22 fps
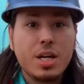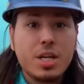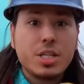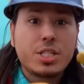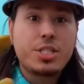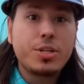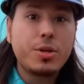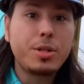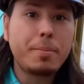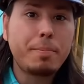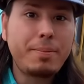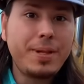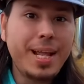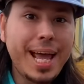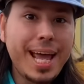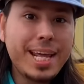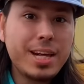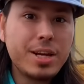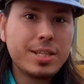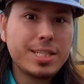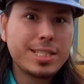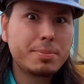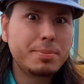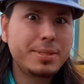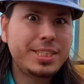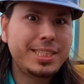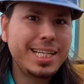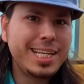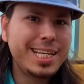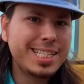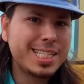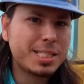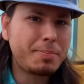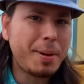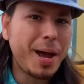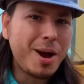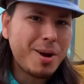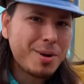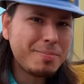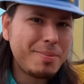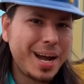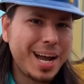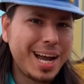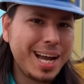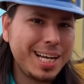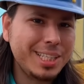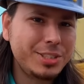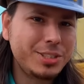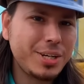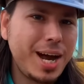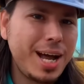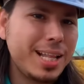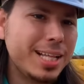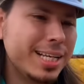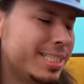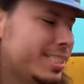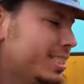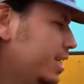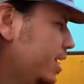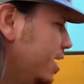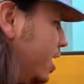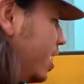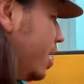So the blade on this machine is powered by hydraulics.